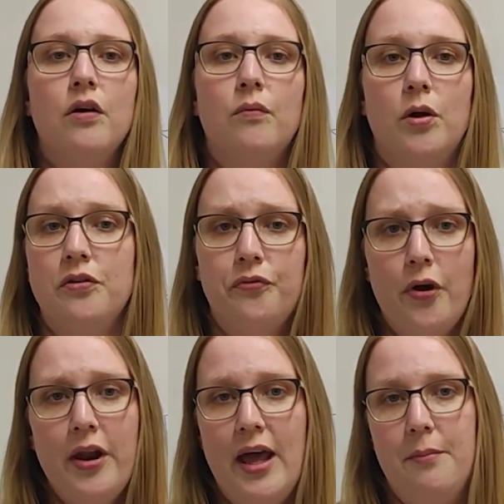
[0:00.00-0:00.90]
Once
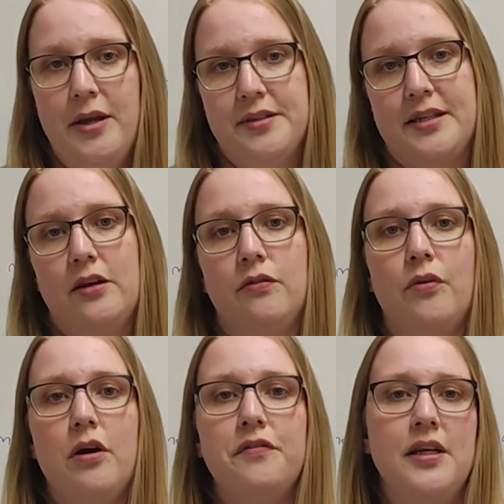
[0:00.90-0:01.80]
further elements get
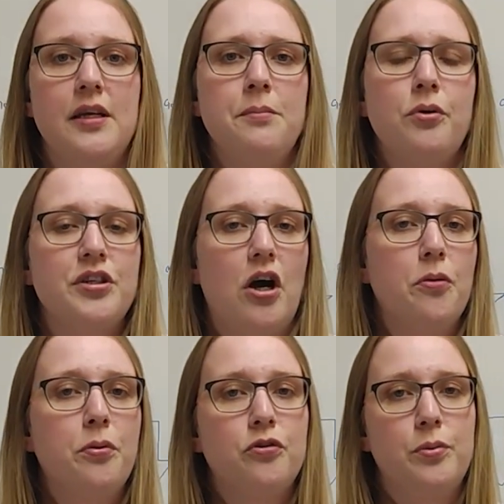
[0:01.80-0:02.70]
involved, the
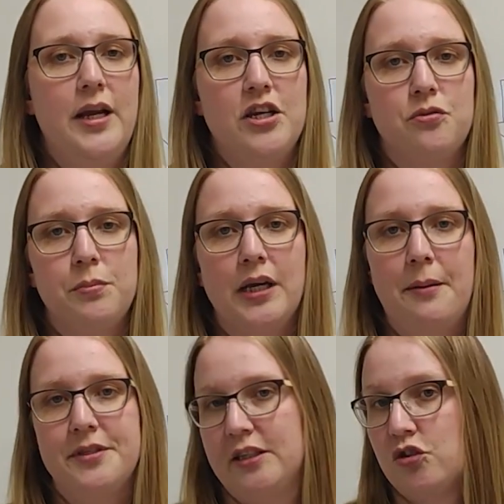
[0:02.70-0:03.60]
input-output relation
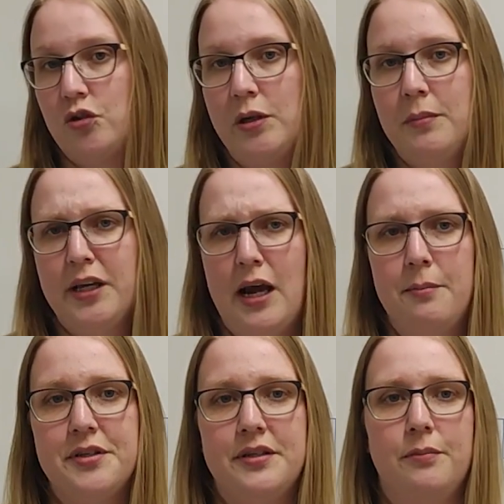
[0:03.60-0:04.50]
becomes extremely
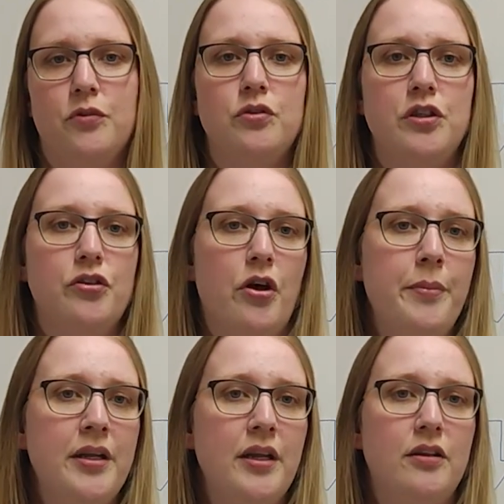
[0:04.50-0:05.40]
cumbersome to
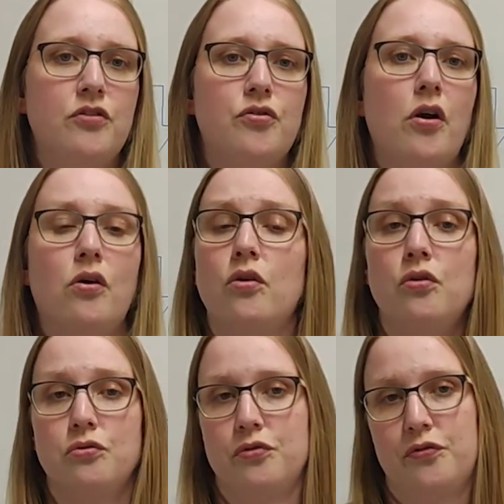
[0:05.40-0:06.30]
determine and draw
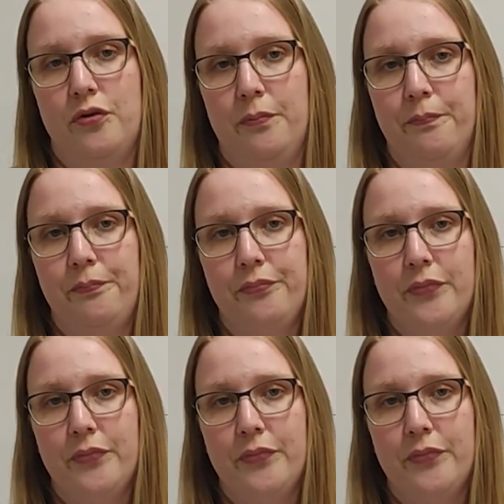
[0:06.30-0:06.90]
conclusions from.